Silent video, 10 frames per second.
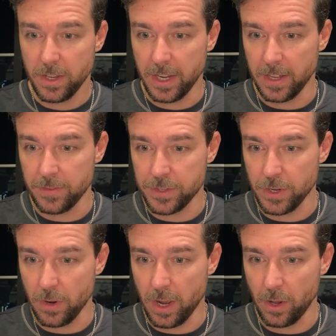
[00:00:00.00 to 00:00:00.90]
And
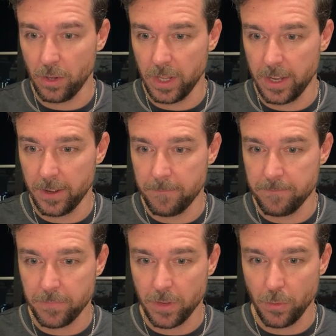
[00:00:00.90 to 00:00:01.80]
so I'll
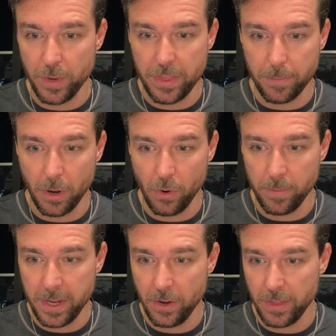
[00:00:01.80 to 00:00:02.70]
read the poem
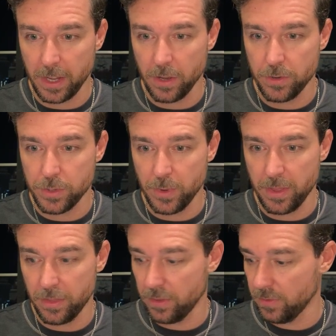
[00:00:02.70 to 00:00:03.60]
here that goes
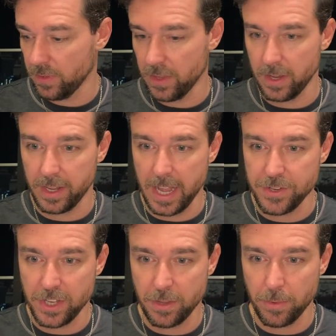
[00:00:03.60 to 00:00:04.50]
with the
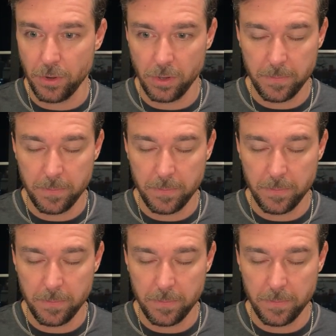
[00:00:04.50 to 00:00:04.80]
catching the bull,